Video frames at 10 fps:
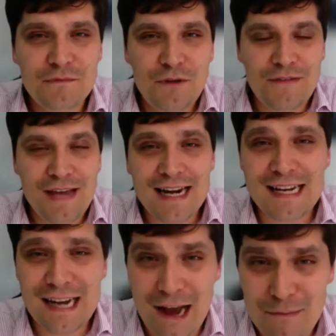we've had a
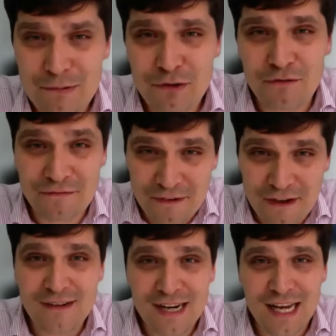couple of
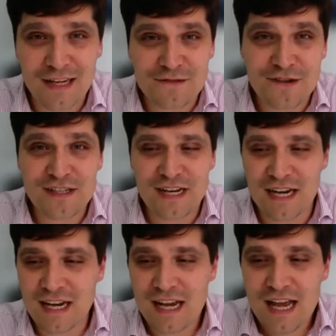very
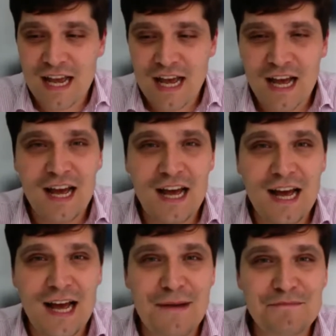interesting
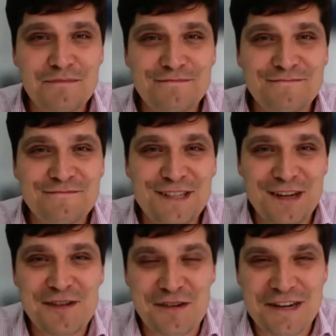
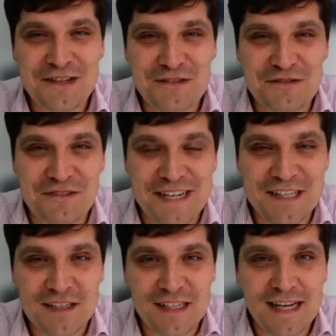situations
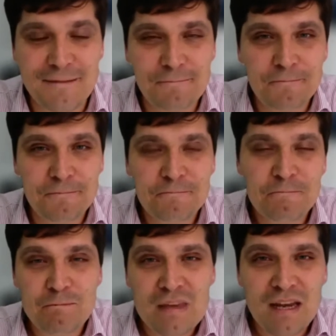recently.
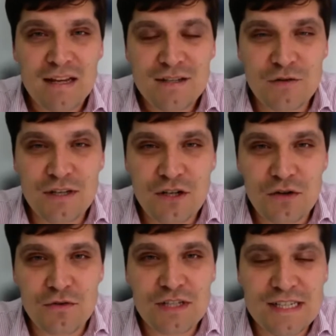So the
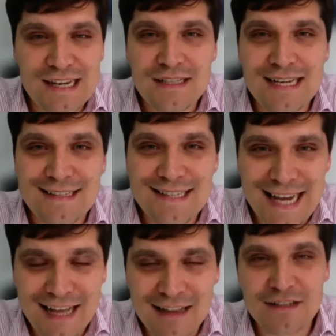new skilled and
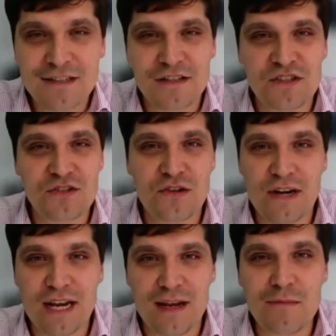talented
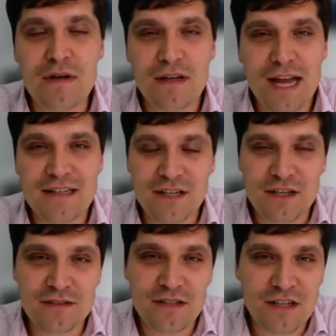stream has
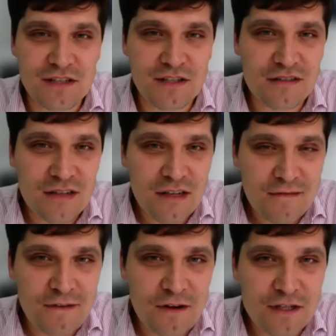yielded its
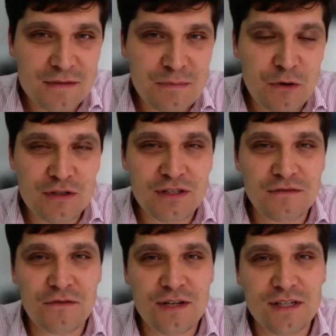first
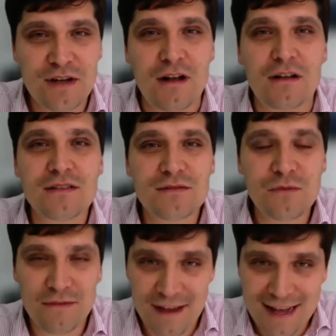positive results.
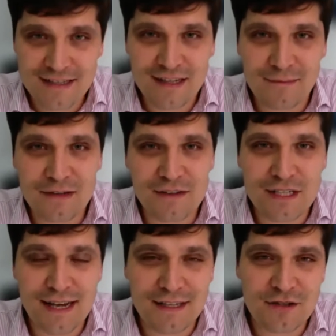We've had some
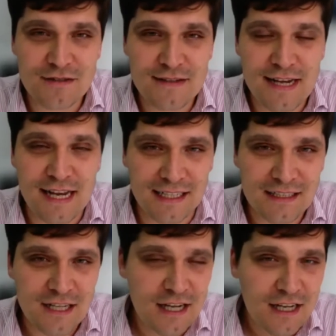invitations in it,